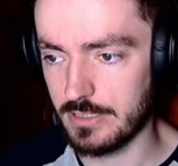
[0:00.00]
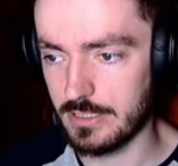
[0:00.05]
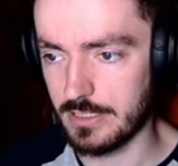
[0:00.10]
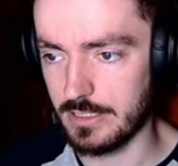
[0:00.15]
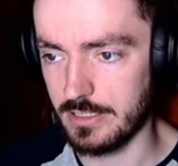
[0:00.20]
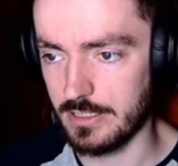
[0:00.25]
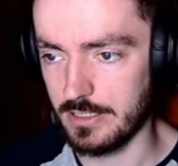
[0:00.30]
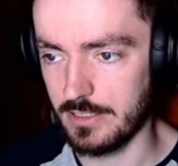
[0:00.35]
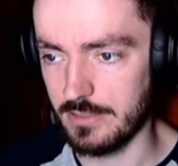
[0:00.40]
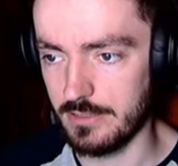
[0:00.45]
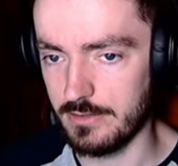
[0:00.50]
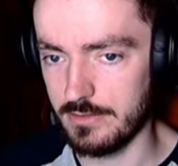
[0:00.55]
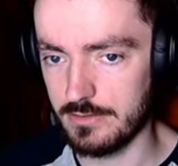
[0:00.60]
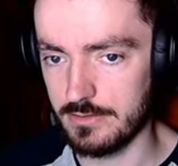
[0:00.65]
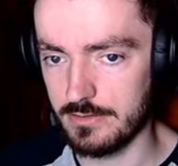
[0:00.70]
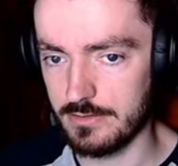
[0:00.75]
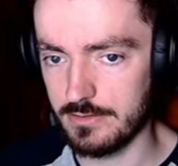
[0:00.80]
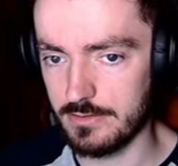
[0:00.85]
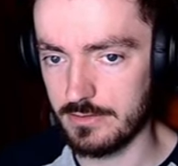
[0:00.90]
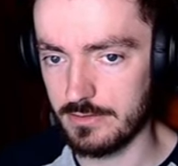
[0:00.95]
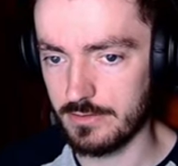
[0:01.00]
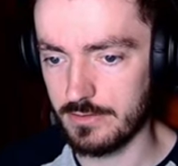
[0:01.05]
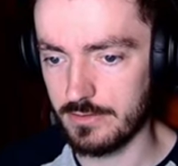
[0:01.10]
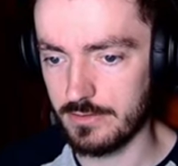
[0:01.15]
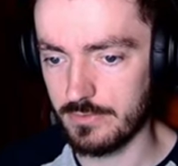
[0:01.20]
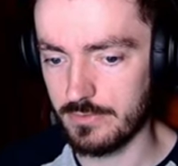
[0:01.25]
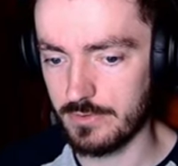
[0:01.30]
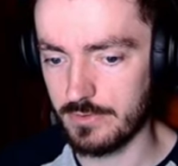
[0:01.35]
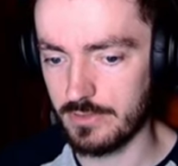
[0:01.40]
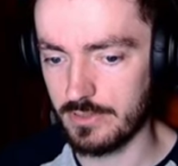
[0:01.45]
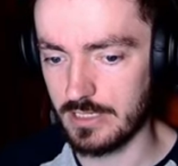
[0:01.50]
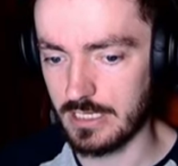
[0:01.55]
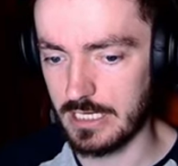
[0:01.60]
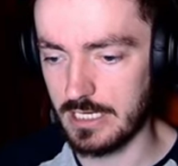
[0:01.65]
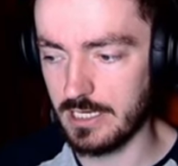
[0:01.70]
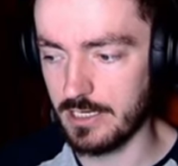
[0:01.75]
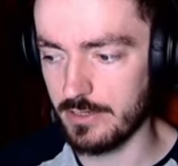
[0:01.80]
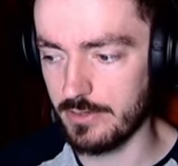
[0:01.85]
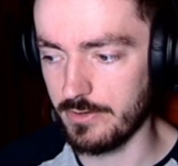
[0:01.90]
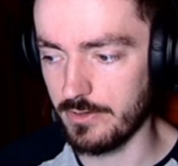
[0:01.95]
Okay. So we've got the
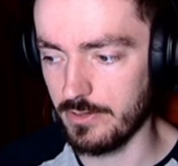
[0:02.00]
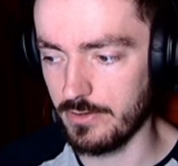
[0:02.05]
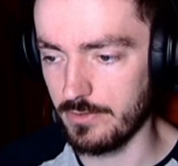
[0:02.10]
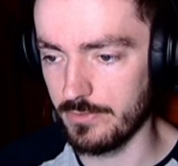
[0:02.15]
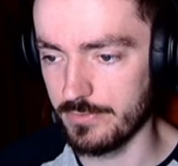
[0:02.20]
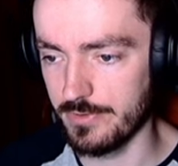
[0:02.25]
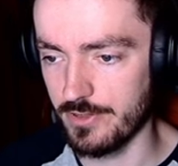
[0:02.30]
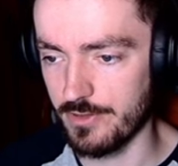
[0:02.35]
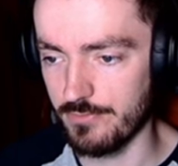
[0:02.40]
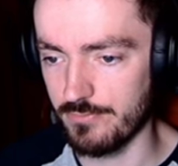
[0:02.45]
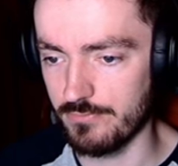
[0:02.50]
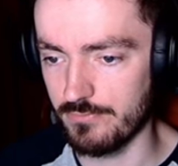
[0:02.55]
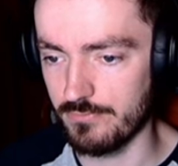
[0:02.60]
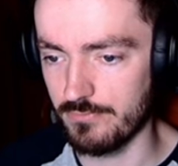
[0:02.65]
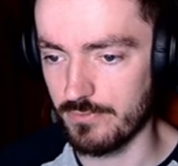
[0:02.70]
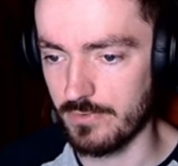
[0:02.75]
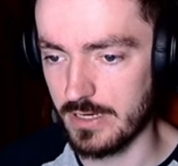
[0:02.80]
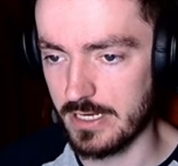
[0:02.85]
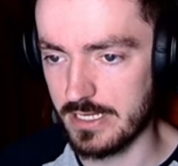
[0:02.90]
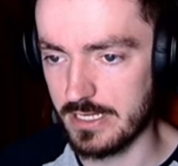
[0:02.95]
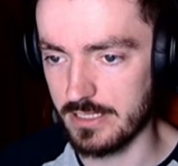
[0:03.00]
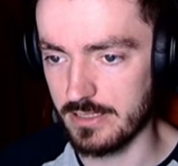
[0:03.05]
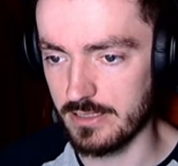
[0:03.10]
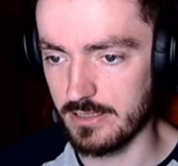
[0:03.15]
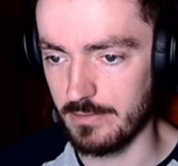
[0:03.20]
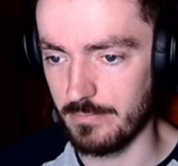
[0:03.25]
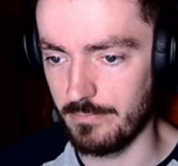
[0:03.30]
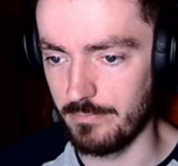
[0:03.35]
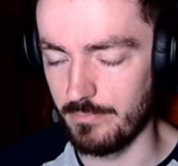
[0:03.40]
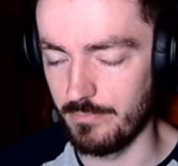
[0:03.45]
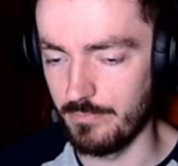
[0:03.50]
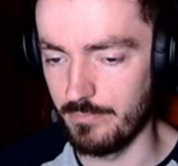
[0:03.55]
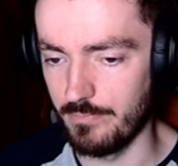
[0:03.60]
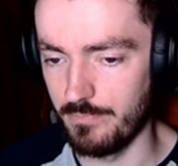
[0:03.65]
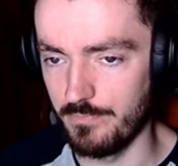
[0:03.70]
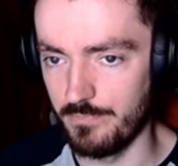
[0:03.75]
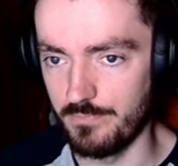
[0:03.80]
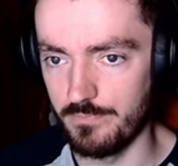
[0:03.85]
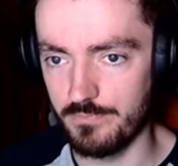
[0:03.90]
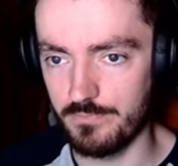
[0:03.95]
cargo hold, which is right at the
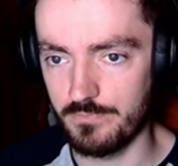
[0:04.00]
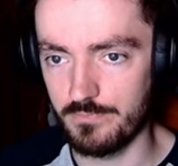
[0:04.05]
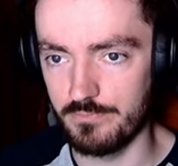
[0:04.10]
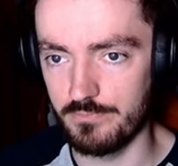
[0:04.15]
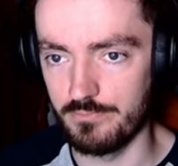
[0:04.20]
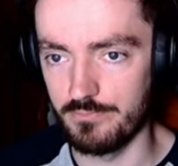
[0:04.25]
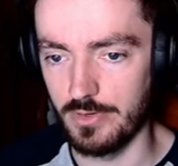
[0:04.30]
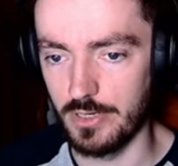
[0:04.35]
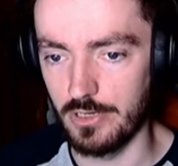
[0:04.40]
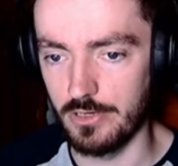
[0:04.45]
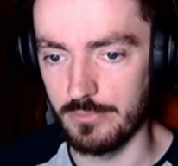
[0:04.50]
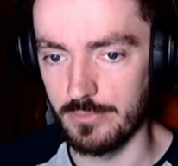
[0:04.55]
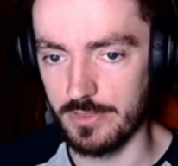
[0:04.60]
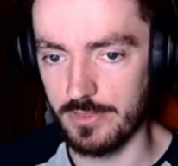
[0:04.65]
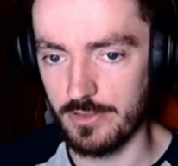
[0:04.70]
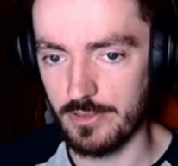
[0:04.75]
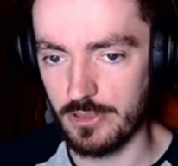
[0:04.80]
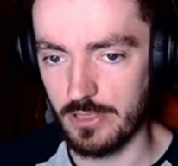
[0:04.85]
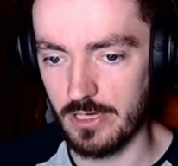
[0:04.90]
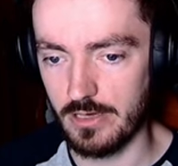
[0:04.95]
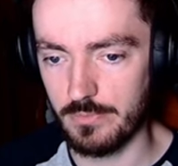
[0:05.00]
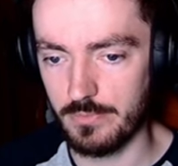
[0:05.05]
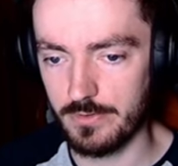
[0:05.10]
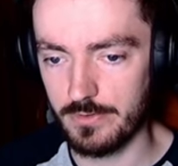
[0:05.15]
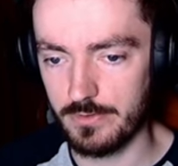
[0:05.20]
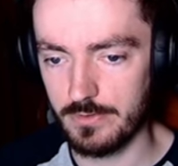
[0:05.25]
bottom of the ship.